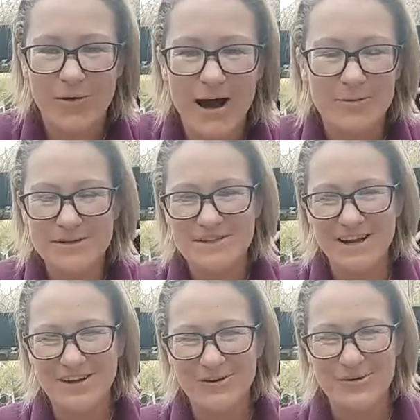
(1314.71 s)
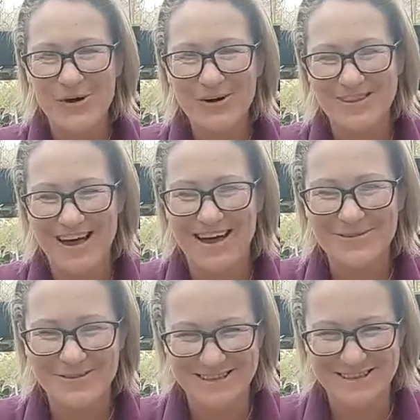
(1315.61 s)
I wish I knew all of that
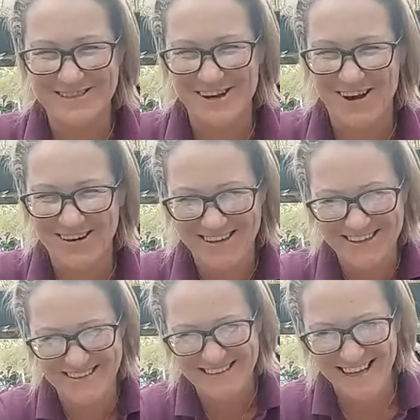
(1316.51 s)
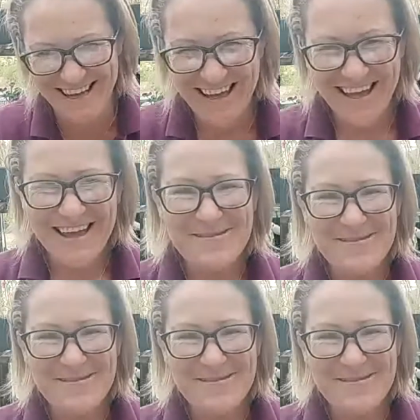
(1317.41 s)
when it started.